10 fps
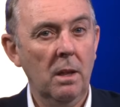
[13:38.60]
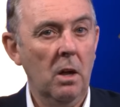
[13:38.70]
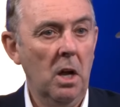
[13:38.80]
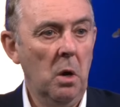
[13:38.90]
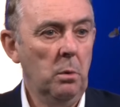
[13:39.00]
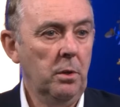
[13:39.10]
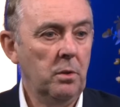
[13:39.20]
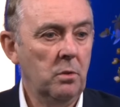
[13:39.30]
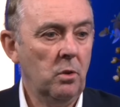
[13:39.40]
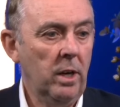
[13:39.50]
I want to
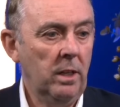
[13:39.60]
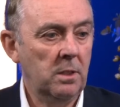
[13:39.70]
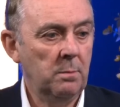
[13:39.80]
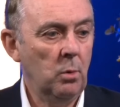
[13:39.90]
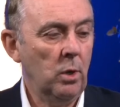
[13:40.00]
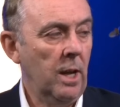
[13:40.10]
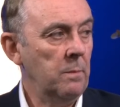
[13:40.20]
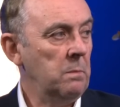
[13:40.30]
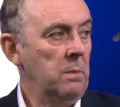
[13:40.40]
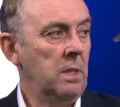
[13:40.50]
trade small
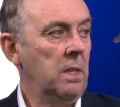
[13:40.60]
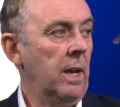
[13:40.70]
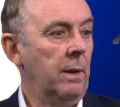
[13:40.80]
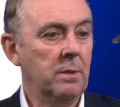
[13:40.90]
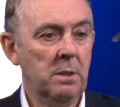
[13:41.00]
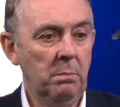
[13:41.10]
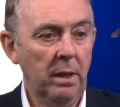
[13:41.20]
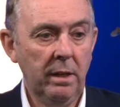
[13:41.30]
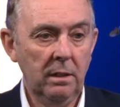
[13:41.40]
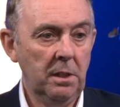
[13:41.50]
caps, mid caps,
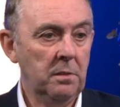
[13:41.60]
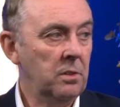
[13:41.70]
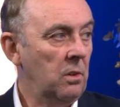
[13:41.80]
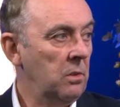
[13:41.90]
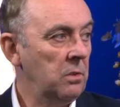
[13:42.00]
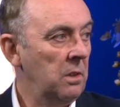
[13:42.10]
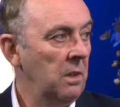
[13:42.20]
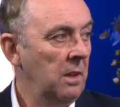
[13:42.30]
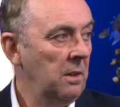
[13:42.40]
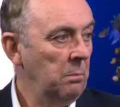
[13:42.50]
speculative stocks
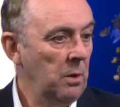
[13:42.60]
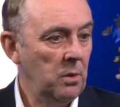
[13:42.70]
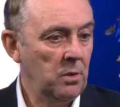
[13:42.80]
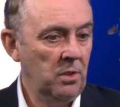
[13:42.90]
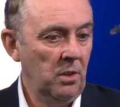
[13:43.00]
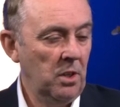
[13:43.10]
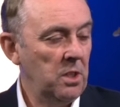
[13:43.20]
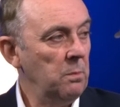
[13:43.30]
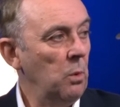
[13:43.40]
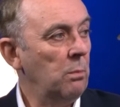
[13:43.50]
because they're only
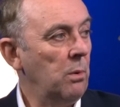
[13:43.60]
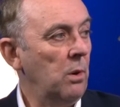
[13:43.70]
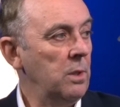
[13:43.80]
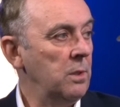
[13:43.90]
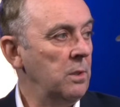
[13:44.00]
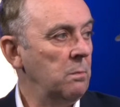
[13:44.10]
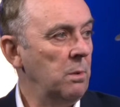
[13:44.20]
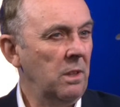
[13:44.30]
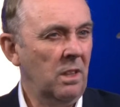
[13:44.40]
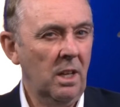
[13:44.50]
small prices,
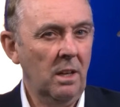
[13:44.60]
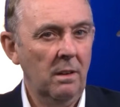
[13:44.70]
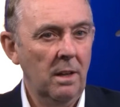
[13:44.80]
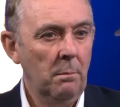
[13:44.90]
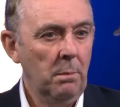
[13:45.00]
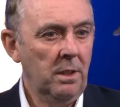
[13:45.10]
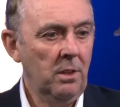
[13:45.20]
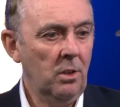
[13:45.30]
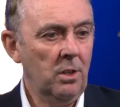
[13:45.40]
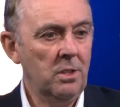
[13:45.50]
but they're
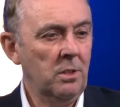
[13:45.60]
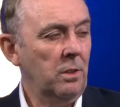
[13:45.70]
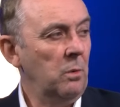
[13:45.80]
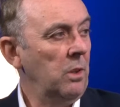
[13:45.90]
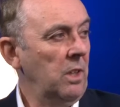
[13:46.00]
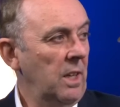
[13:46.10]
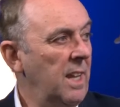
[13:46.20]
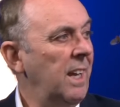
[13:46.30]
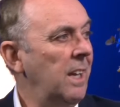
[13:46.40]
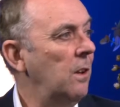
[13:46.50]
not considering what they're
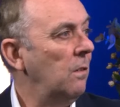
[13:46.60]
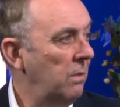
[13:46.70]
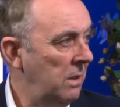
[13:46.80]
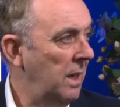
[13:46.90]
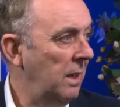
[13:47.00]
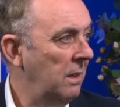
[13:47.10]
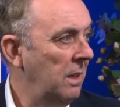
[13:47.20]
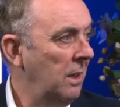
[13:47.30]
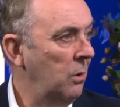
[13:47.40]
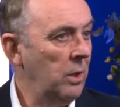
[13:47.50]
getting for that.
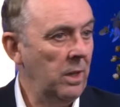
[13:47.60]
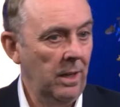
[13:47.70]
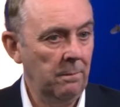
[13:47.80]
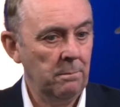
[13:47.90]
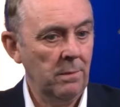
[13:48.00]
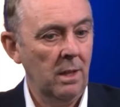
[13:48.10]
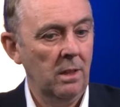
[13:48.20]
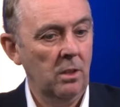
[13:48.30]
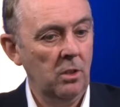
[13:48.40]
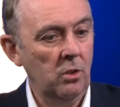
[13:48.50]
They're looking at
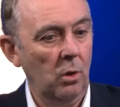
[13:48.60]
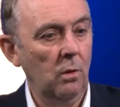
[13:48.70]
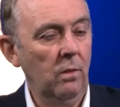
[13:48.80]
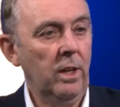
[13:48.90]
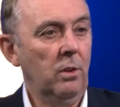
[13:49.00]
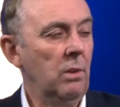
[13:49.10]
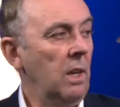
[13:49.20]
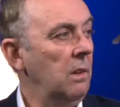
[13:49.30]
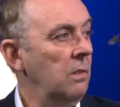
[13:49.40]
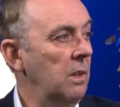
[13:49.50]
the dollar value
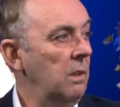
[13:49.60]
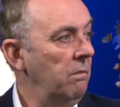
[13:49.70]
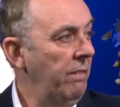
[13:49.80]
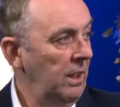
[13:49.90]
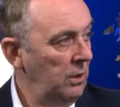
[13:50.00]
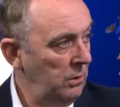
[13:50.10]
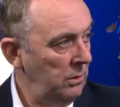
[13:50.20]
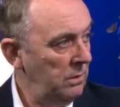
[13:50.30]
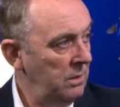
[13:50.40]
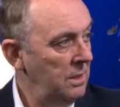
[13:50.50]
rather than the value.
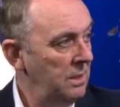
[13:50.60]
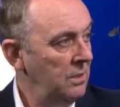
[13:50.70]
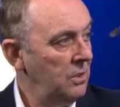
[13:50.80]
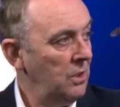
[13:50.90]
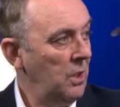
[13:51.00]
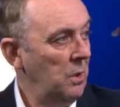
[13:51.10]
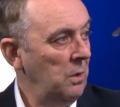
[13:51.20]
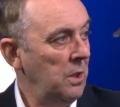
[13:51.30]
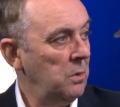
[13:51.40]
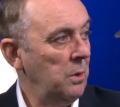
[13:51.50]
So
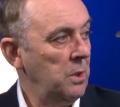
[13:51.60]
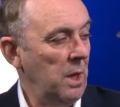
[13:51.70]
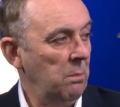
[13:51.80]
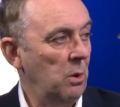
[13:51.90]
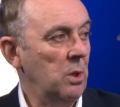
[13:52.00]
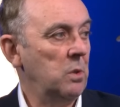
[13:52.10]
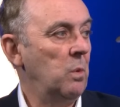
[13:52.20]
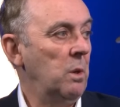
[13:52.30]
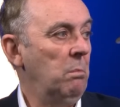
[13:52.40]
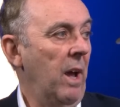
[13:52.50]
that's what he's saying, price is
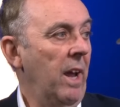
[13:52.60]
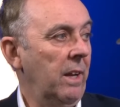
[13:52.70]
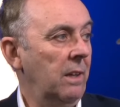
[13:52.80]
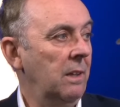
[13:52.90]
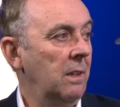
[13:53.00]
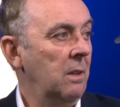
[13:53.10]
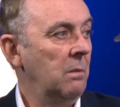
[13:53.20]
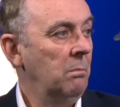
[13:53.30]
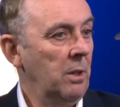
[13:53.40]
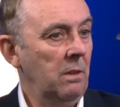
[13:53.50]
what you pay,
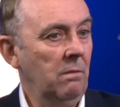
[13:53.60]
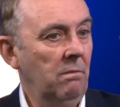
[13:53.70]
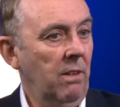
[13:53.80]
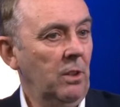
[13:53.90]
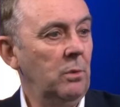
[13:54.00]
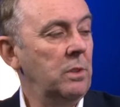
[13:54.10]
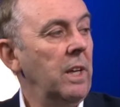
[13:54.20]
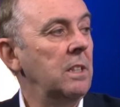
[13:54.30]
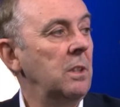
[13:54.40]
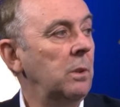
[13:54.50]
but value is
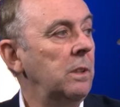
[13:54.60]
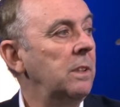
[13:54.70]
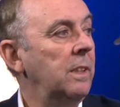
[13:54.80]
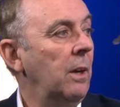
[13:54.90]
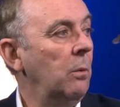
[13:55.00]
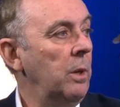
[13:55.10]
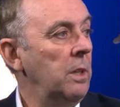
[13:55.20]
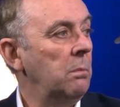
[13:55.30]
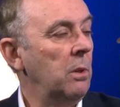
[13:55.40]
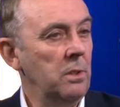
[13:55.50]
actually what you get when
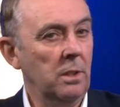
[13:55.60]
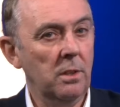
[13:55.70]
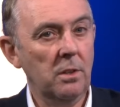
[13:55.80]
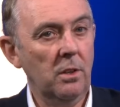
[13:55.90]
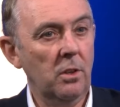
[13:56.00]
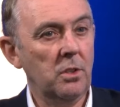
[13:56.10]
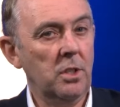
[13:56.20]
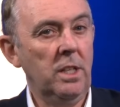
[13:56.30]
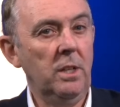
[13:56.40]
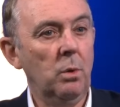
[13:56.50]
you're pricing it. So they're not
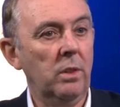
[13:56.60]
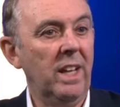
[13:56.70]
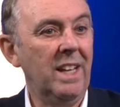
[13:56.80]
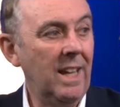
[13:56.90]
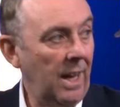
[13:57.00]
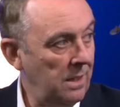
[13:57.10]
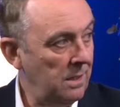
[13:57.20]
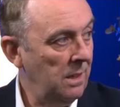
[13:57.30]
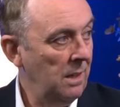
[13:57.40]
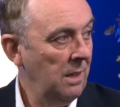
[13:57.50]
seeing what they get,
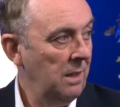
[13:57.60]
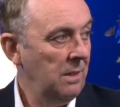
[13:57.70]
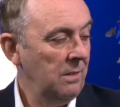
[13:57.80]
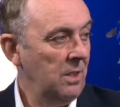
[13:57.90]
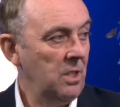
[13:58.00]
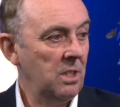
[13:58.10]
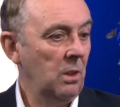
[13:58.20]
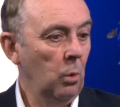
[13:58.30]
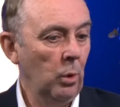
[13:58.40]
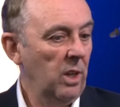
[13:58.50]
they're just
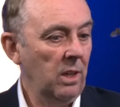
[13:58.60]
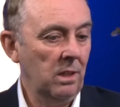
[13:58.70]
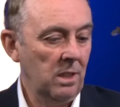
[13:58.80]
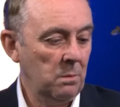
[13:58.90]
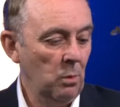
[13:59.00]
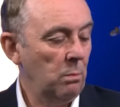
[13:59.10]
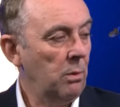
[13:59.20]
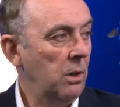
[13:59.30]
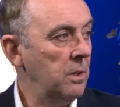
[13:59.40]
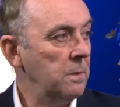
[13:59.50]
looking at the small
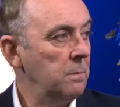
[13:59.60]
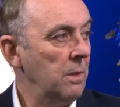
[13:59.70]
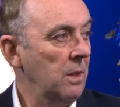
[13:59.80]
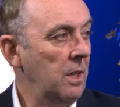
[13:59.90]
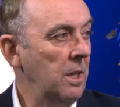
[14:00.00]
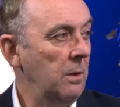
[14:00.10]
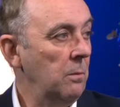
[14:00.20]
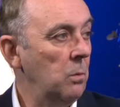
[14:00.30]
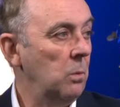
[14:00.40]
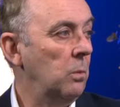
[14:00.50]
price, thinking, ooh.